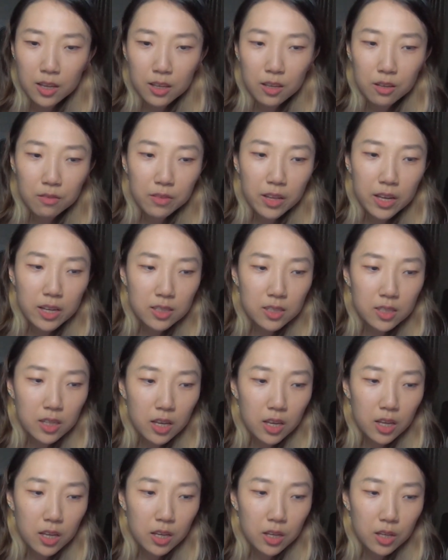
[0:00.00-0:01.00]
If let's
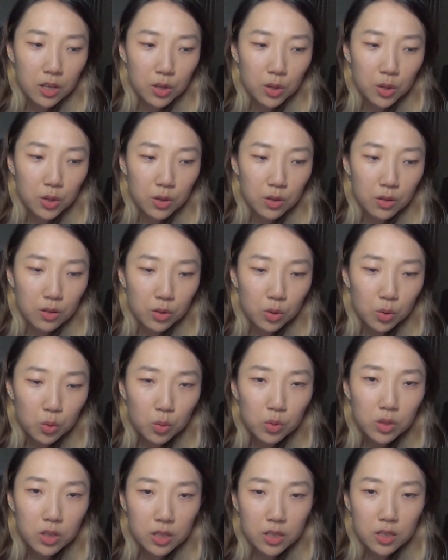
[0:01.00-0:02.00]
say
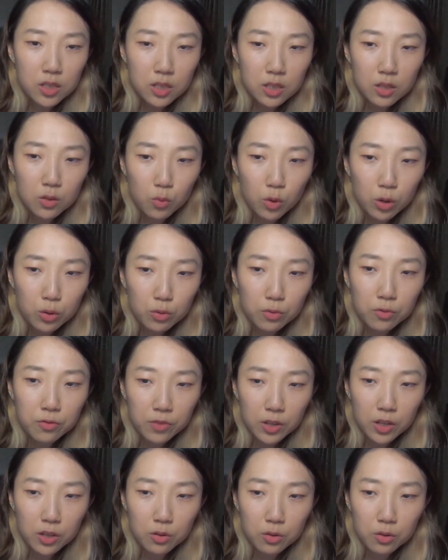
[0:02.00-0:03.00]
2 disks were to
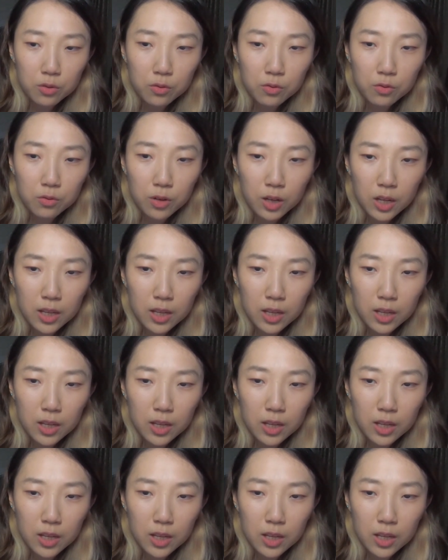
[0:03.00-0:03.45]
fail